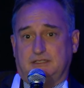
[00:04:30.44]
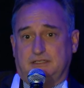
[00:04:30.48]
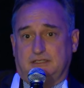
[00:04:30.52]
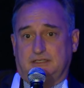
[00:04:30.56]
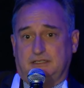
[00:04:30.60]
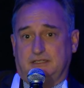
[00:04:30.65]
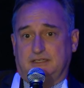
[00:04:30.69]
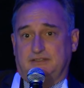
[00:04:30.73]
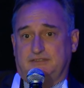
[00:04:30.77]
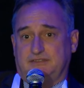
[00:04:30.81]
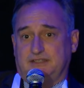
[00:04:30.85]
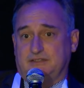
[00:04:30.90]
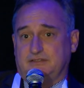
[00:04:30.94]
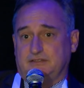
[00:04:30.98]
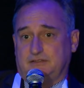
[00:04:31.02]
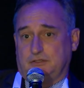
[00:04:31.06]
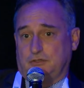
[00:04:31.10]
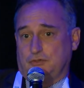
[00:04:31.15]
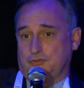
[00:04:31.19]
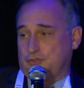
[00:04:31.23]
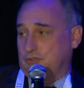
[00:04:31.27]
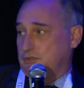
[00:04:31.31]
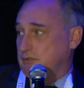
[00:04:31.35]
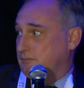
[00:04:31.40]
in
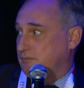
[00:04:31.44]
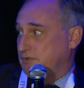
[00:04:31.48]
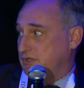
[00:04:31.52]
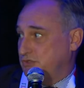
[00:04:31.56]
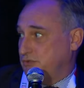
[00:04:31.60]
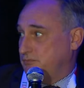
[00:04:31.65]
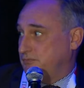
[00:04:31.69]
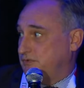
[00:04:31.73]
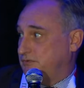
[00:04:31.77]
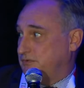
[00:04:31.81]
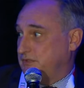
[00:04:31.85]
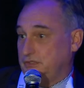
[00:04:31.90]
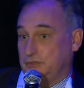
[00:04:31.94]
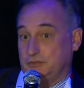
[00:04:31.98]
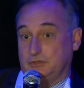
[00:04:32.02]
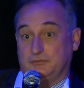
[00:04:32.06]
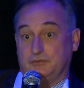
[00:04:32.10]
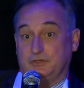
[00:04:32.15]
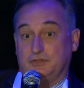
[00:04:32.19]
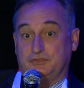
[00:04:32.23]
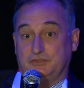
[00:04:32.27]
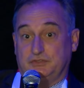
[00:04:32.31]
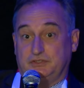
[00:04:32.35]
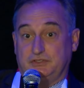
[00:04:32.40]
the last two years,
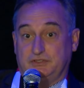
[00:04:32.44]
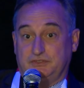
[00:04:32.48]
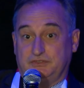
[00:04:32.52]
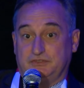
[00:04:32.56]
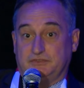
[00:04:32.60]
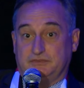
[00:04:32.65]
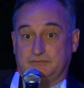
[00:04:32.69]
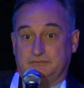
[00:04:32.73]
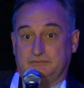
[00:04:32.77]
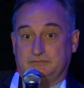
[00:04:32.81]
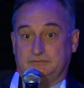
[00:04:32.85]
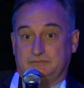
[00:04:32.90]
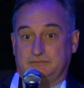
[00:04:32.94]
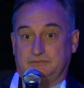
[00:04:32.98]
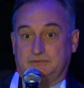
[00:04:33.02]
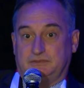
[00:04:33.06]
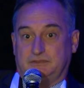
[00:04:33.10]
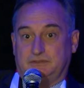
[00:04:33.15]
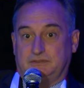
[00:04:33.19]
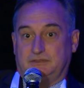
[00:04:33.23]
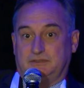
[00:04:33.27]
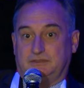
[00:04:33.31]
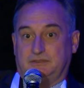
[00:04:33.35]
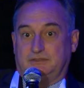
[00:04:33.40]
we can really
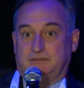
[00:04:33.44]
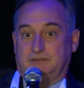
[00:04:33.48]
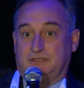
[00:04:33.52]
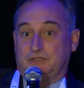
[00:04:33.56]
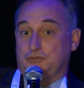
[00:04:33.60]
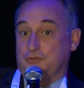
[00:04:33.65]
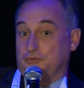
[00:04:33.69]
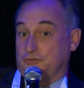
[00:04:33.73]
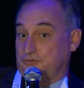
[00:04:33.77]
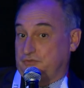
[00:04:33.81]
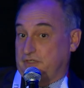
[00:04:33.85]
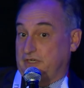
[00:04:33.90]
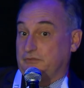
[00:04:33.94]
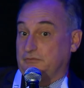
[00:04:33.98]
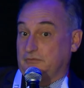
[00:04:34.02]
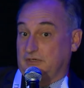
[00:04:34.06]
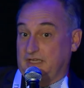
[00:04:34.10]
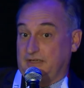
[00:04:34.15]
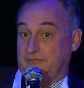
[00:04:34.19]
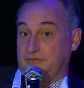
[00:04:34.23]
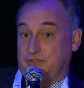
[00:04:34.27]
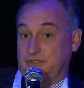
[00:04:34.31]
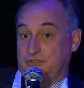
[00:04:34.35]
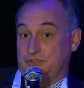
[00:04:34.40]
grow the
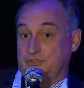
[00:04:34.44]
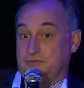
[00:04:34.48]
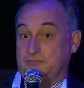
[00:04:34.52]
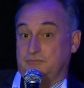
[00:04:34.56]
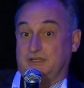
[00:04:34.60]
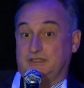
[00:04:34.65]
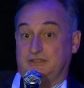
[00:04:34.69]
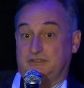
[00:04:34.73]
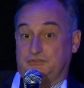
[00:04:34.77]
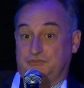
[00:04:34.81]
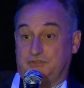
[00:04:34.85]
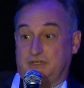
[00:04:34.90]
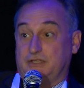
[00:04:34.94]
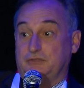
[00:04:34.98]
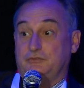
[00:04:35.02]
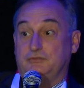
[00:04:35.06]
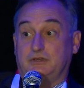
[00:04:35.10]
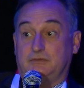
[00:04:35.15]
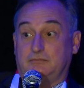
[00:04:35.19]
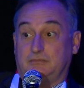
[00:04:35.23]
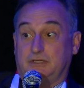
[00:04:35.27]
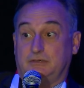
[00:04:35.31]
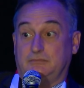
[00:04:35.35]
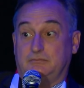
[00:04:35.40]
kind of uh,
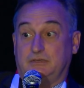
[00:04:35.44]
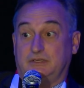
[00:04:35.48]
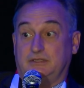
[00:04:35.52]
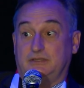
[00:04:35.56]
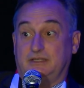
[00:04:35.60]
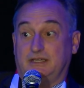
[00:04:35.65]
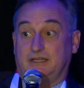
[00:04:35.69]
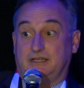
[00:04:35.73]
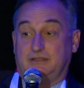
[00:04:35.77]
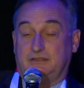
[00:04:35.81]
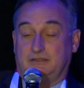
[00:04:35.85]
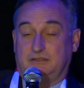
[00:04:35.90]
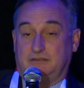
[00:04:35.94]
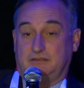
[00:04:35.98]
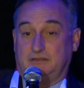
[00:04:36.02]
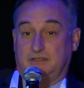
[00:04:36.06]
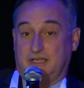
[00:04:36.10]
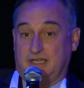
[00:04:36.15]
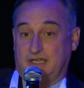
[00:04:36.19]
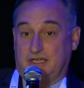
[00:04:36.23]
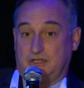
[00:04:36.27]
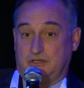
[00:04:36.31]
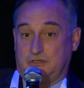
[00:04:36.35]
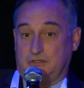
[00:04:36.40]
interaction between the
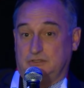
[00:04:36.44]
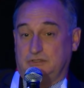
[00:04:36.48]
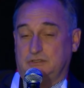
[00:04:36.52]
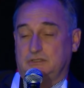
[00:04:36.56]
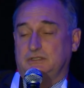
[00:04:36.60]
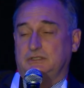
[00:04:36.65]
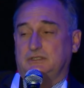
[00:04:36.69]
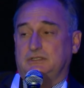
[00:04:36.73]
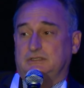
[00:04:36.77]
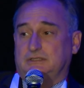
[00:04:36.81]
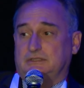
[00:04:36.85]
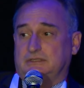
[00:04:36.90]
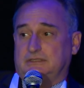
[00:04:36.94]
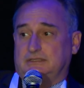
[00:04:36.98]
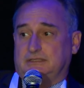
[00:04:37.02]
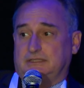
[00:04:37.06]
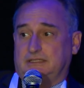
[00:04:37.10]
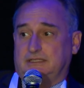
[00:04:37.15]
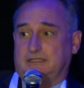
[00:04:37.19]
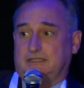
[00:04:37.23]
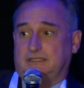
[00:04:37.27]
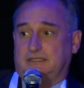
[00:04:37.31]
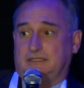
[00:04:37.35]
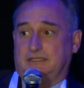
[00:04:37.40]
two states,
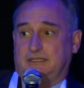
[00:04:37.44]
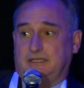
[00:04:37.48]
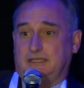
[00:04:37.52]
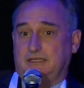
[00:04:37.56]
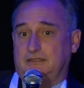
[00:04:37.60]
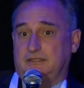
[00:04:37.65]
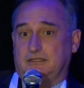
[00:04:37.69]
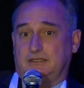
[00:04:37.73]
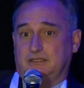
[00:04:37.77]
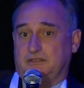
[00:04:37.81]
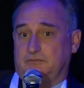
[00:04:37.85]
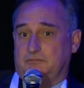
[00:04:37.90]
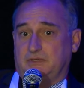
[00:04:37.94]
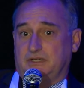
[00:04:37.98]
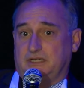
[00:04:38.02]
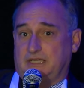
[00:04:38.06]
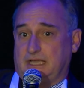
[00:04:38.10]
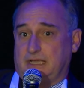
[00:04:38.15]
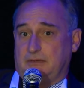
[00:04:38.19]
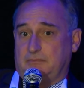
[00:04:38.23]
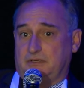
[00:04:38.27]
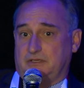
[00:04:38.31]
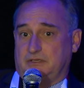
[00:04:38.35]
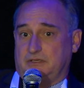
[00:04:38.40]
uh, between
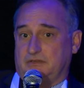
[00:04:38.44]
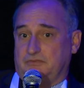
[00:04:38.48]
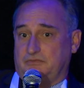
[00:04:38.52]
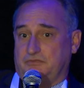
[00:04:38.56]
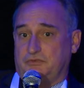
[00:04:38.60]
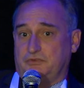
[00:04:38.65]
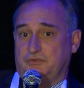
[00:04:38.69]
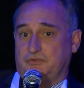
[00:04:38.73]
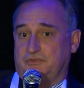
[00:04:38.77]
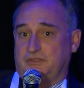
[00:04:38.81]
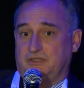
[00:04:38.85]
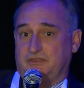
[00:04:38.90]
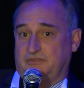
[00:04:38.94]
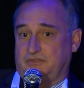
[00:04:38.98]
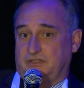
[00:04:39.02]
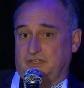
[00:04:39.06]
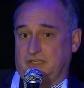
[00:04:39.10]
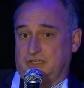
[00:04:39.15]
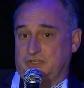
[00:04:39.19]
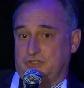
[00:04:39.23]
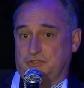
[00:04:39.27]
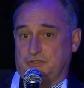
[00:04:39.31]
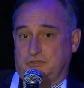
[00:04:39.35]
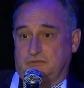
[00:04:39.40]
Italy and the US,
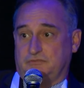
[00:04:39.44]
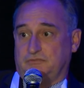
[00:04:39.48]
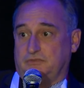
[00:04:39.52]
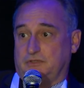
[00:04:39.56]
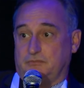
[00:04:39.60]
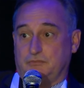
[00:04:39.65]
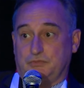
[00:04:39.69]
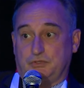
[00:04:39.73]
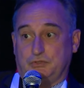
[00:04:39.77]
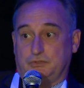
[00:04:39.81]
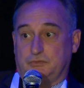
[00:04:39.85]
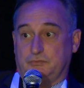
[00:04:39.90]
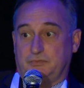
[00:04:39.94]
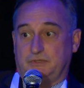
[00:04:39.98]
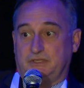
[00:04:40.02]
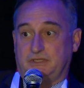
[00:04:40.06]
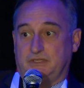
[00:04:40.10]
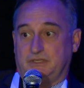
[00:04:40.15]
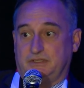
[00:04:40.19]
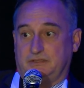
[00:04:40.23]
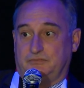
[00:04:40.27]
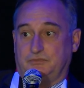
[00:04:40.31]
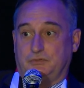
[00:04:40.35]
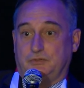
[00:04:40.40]
and uh, from
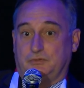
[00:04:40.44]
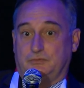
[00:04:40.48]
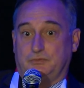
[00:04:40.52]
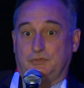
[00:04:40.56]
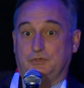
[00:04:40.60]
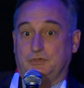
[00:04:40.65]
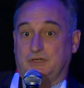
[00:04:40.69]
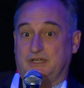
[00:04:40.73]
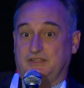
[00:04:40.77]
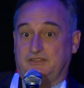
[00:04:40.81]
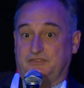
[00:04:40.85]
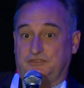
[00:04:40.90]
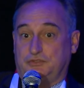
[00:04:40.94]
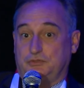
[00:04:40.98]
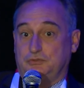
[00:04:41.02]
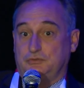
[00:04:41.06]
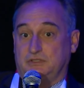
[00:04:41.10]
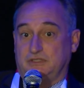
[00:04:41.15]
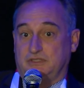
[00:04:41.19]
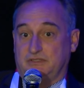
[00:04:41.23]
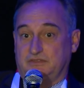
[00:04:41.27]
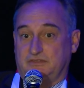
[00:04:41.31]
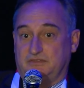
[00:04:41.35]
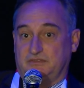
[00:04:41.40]
there build
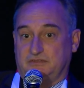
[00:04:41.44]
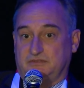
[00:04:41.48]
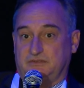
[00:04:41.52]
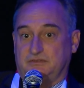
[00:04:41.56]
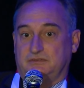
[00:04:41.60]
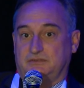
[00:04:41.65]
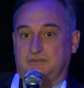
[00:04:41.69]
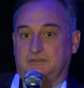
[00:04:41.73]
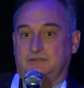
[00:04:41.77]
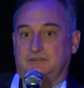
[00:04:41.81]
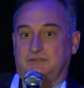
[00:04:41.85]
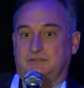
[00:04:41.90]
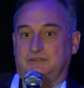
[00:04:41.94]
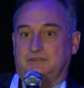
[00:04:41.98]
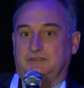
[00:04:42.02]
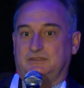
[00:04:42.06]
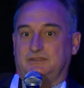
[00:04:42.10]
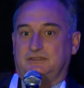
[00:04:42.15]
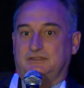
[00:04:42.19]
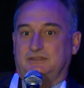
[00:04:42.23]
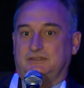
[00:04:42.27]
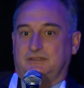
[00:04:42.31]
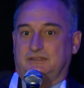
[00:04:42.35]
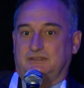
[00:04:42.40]
something that could be
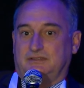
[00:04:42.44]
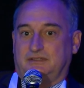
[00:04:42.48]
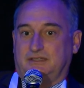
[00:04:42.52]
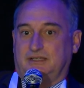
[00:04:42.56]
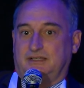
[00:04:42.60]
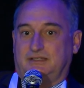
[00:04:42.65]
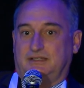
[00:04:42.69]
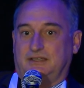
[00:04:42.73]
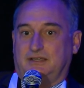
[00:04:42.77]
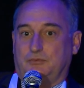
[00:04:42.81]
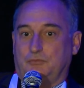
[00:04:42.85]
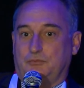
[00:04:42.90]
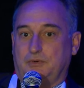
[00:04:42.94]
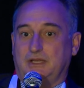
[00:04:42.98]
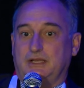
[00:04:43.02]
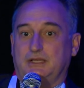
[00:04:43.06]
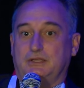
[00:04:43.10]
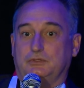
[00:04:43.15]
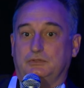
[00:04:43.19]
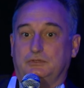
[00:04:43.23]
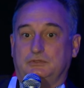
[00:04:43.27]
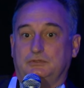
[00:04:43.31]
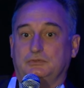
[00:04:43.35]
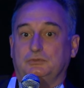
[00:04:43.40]
not only
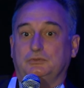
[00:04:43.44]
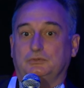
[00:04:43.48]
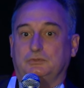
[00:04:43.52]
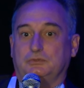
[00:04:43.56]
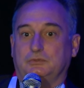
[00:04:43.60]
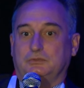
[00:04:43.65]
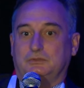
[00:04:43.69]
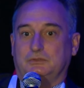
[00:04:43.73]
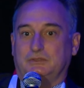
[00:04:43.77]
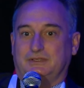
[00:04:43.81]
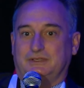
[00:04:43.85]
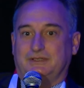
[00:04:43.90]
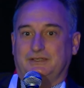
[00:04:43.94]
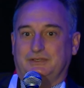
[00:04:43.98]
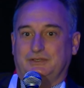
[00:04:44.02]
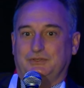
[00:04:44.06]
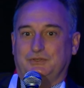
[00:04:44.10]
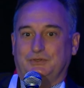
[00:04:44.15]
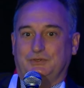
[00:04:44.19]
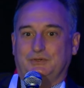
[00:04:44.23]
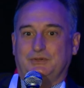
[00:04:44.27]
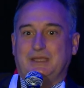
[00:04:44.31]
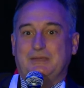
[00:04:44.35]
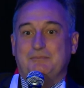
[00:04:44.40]

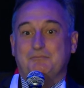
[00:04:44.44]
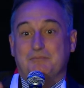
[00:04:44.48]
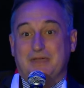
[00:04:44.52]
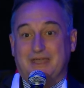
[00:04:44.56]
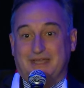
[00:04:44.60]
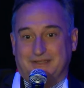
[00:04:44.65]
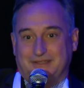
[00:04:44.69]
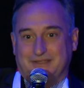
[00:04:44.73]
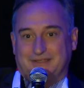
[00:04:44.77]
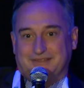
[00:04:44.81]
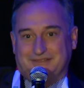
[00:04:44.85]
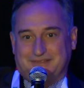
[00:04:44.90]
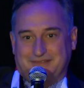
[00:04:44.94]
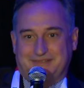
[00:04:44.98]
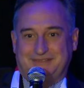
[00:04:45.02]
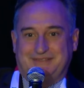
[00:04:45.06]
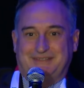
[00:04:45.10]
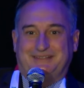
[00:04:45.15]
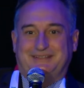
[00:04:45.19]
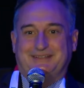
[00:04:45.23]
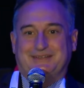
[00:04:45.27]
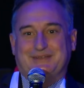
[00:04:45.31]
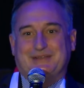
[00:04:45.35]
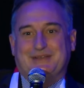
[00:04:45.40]
uh, developed on the science
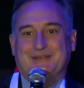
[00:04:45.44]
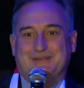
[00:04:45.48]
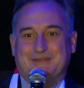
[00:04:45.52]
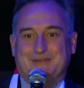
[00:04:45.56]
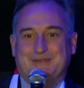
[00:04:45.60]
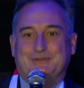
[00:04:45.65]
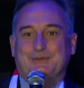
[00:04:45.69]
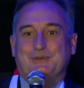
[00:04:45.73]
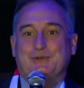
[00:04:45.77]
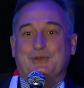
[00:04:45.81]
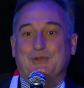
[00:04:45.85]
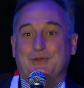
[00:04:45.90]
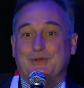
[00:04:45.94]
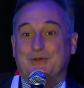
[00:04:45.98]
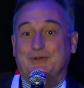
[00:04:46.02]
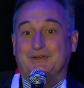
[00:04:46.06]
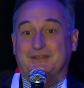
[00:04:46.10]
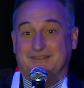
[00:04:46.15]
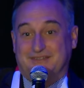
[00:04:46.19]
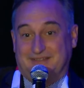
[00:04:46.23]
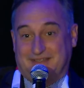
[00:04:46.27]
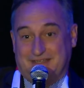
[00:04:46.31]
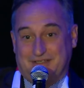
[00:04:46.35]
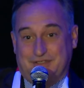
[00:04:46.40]
to science level, but
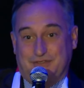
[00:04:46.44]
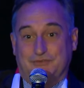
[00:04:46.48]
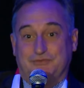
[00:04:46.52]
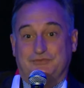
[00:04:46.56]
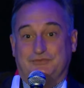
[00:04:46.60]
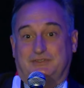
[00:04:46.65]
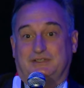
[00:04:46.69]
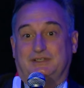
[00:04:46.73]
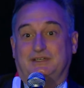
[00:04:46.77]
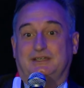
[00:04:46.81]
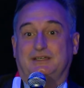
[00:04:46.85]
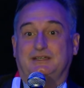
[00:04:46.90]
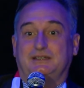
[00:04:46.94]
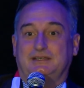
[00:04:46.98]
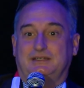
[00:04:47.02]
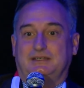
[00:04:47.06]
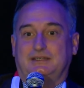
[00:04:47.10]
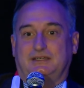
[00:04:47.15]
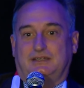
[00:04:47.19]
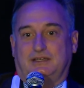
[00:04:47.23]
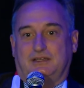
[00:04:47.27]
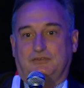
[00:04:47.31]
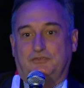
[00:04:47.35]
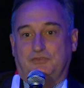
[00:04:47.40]
on a
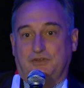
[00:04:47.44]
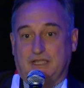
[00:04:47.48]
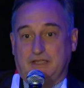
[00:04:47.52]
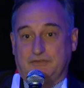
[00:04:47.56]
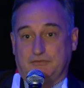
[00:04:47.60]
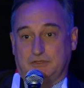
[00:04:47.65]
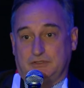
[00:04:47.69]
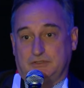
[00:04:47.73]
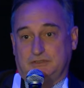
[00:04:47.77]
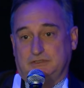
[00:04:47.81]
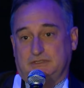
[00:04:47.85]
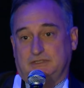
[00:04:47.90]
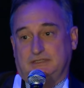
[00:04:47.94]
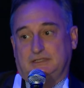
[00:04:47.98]
more programmatic